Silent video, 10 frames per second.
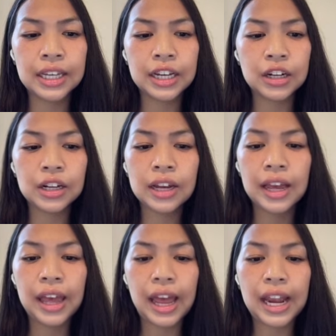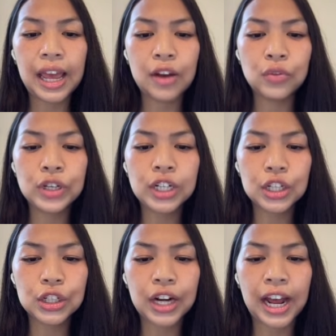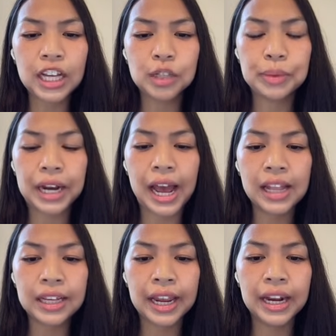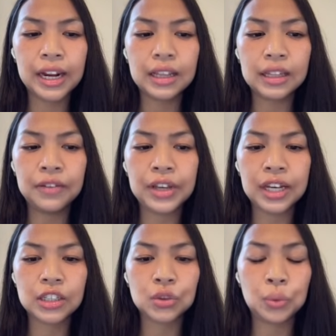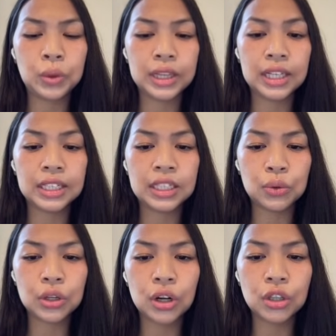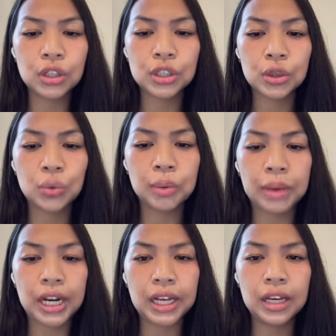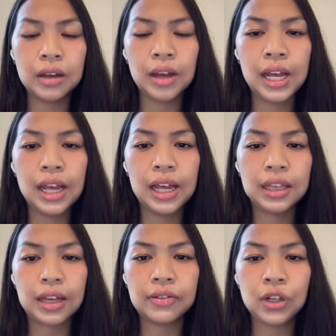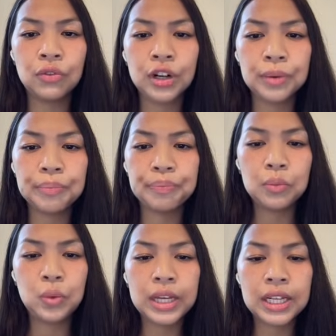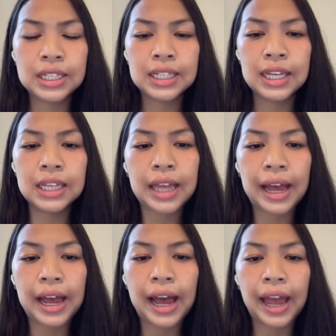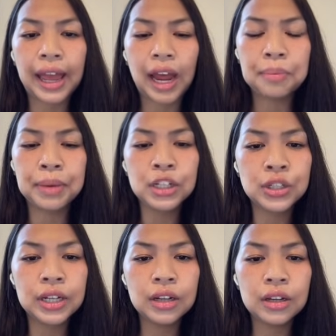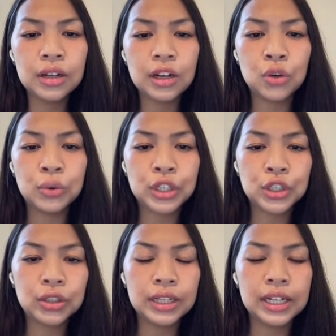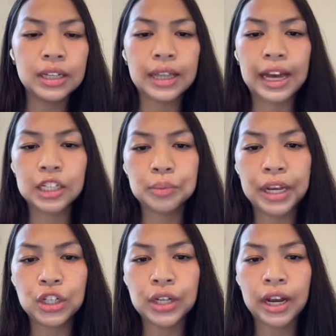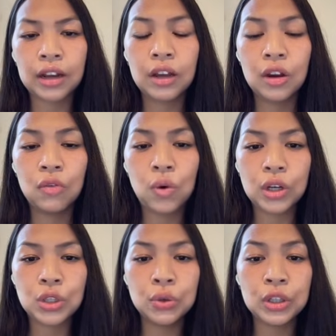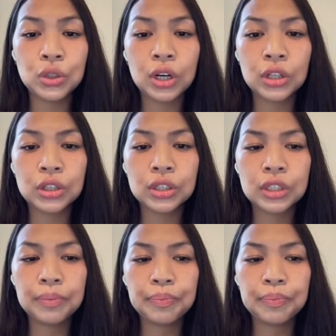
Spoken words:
here, and every dollar has been allocated, leaving us with $0 remaining and left over. We can see that I had budgeted originally last paycheck for $200